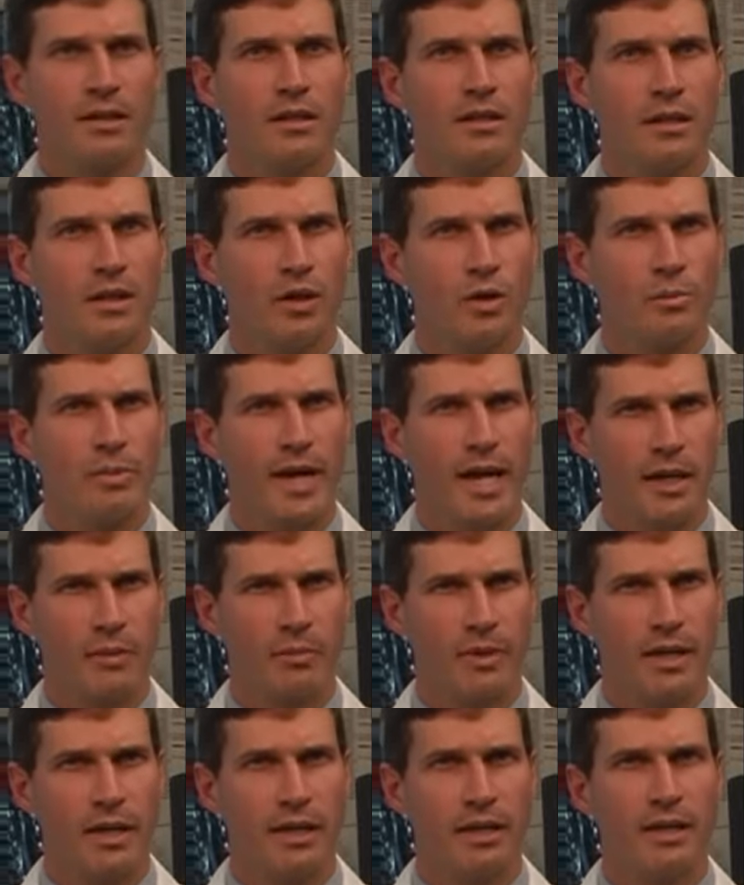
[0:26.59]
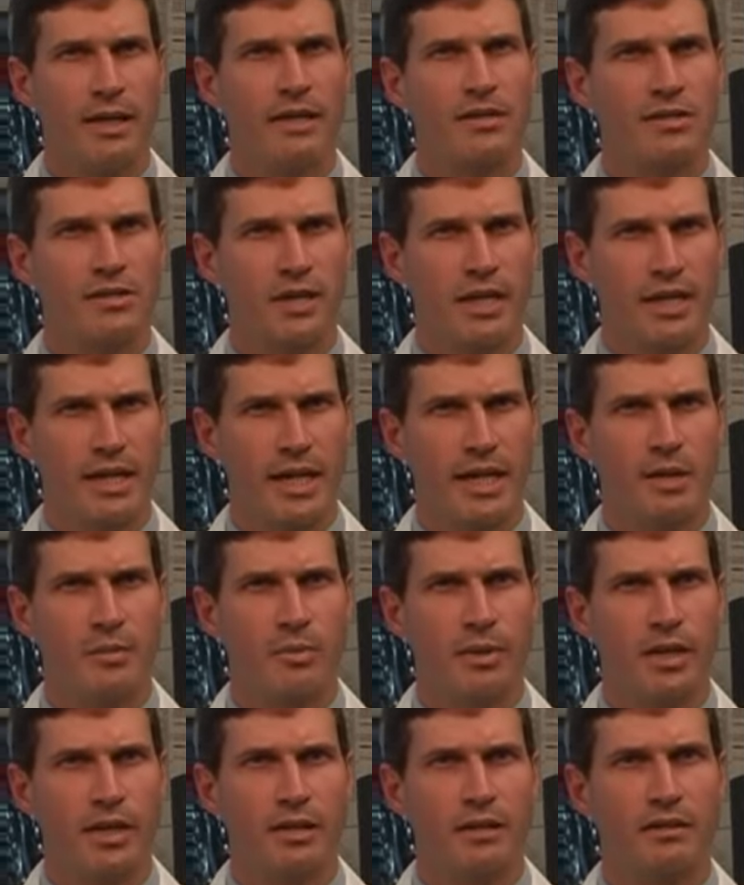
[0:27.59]
Low back pain and sciatic
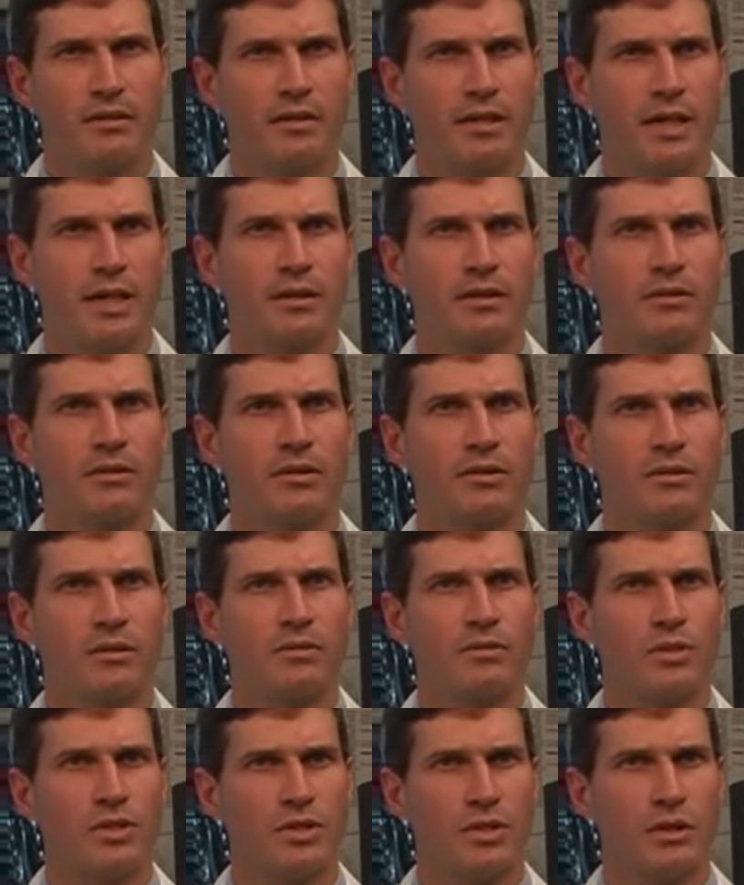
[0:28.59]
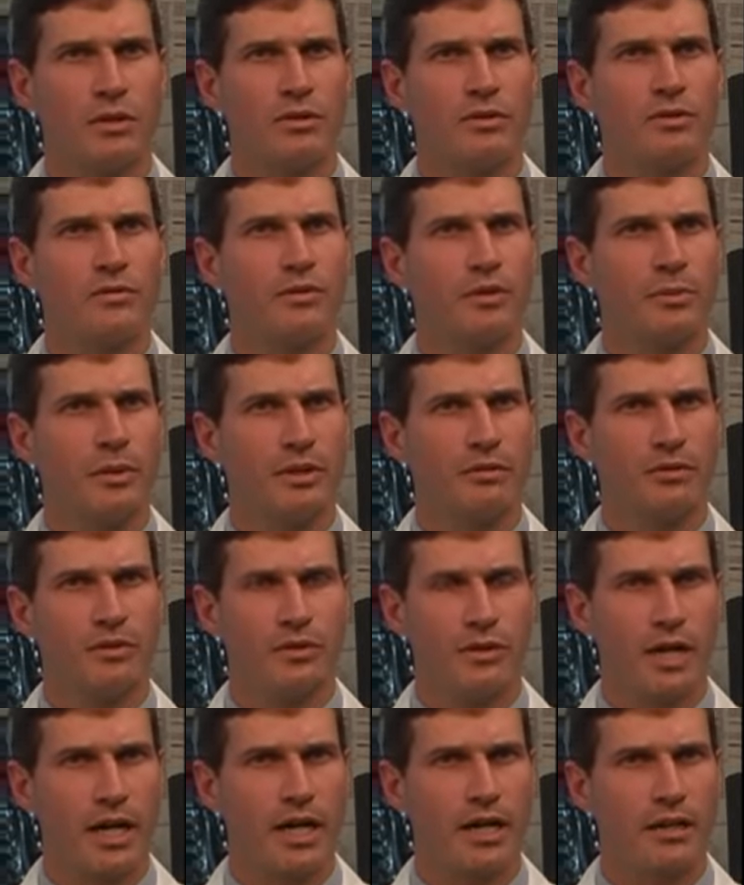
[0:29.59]
pain can result from a
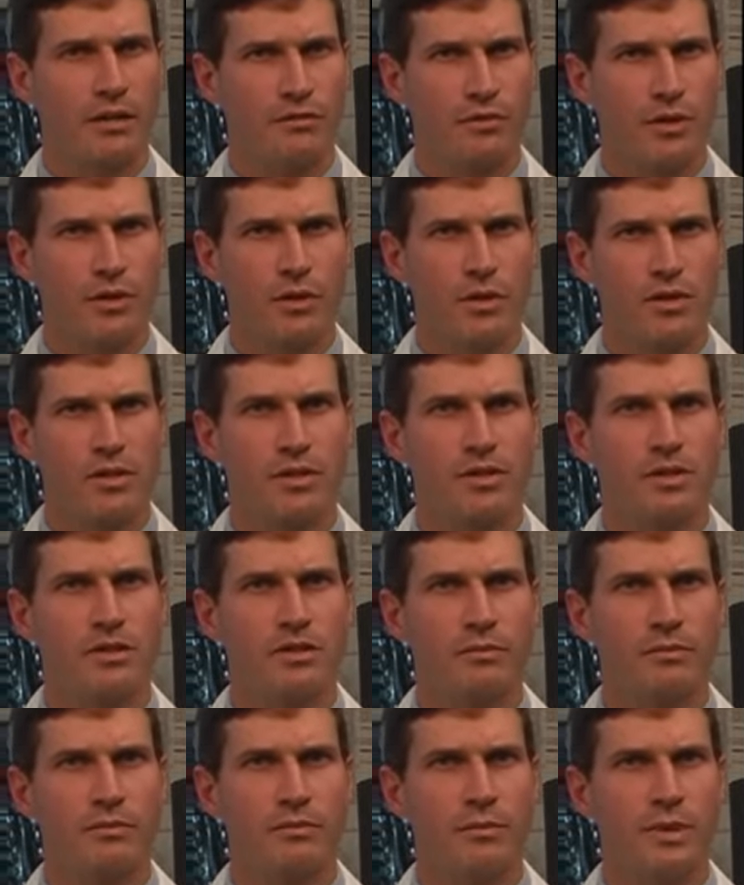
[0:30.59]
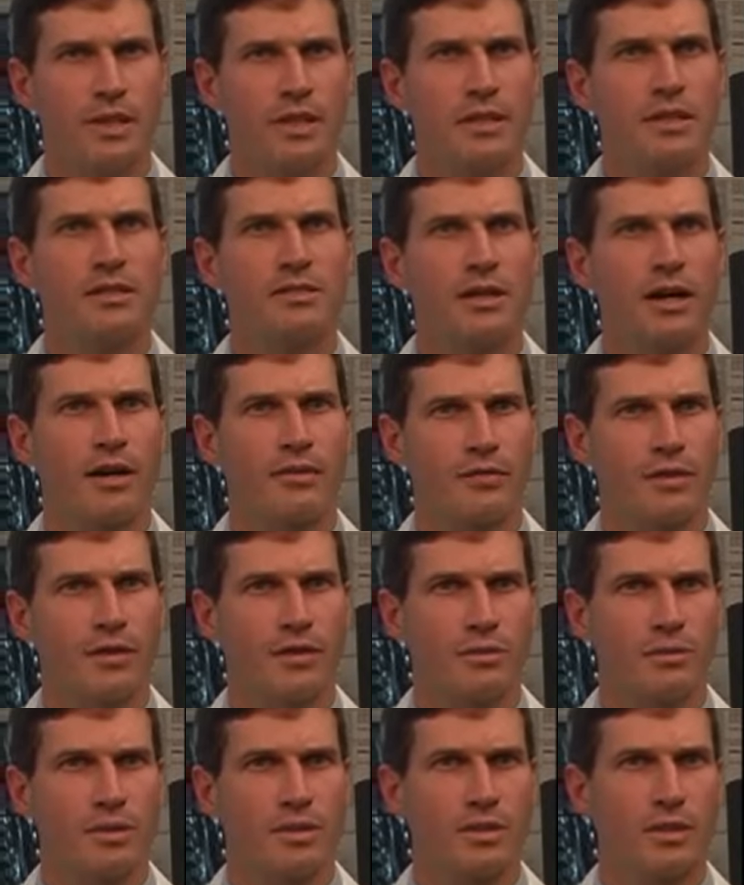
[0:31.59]
variety of causes, but it is often
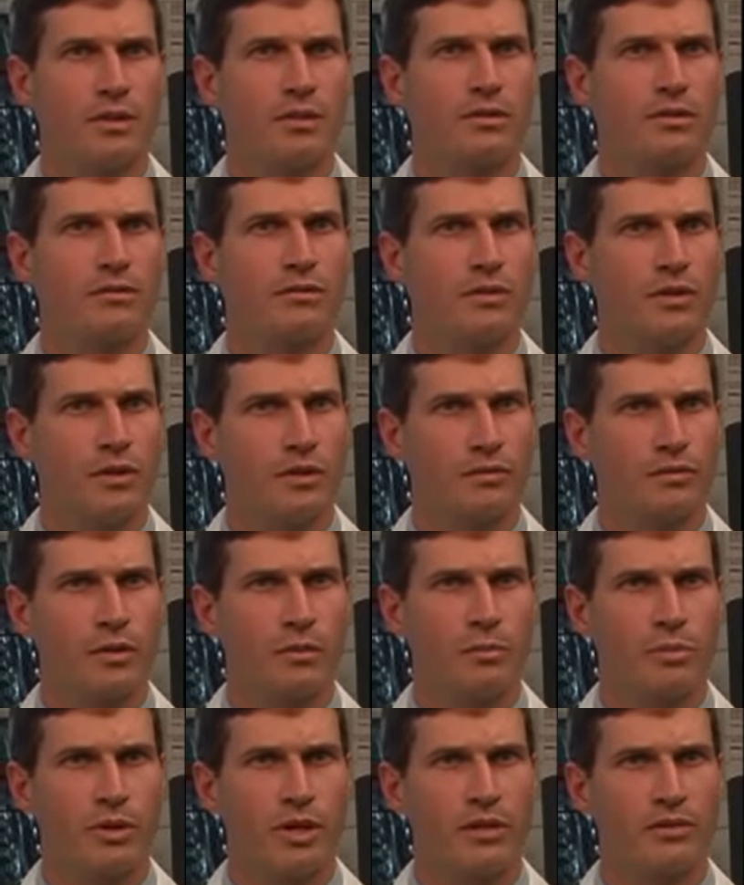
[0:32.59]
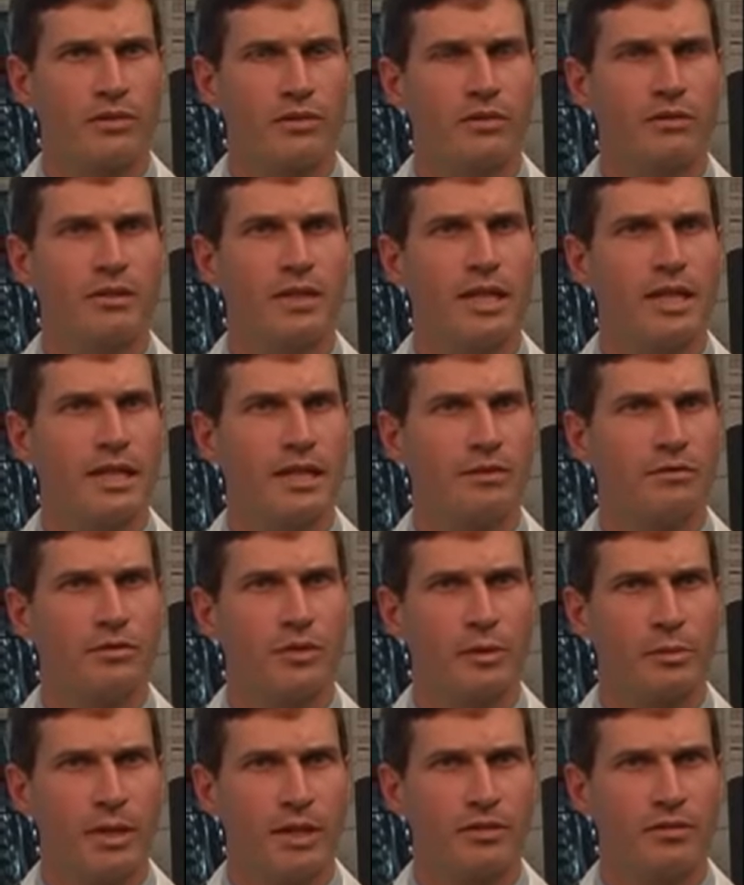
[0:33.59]
the result of nerve compression and
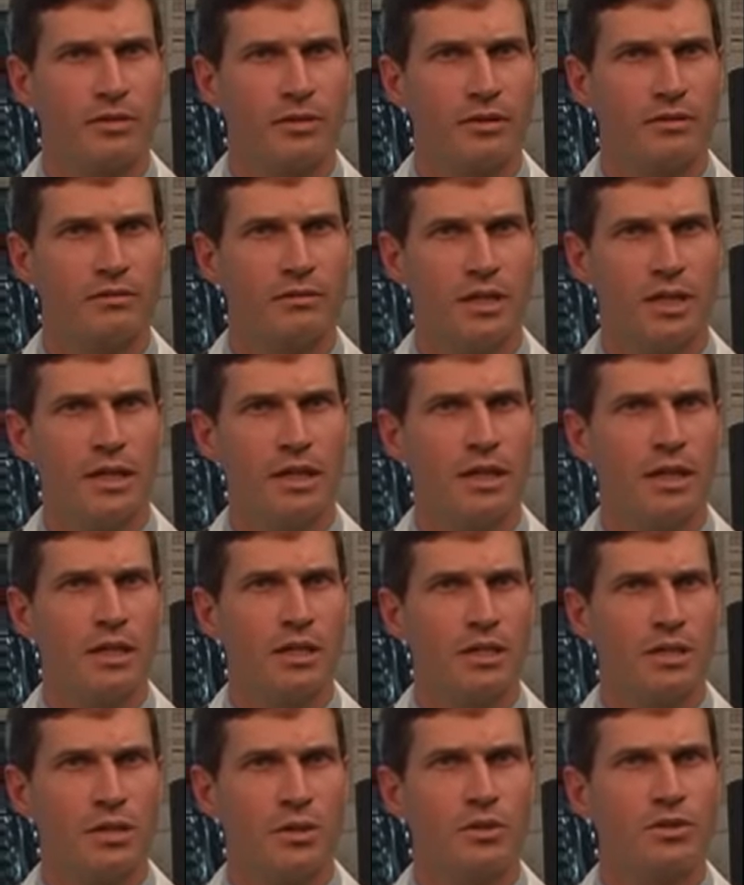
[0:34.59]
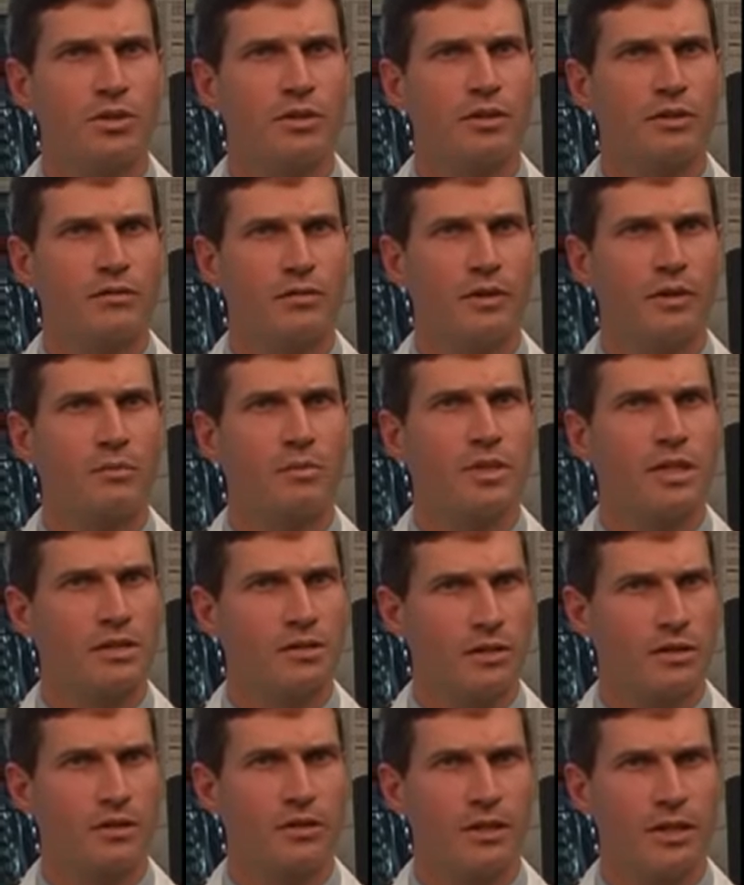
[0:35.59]
inflammation, usually from
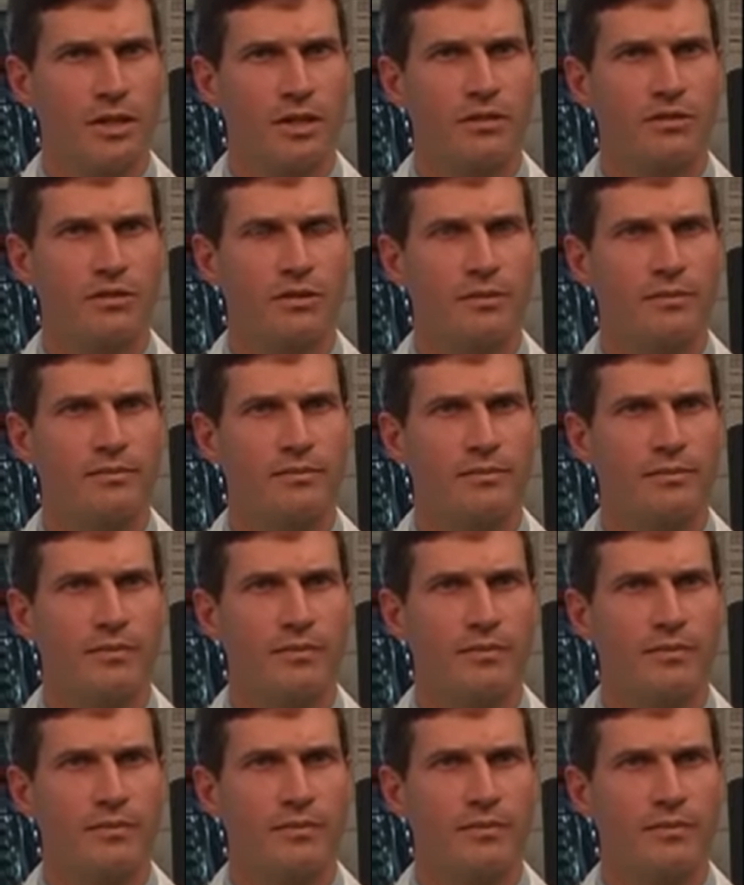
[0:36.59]
disc herniation.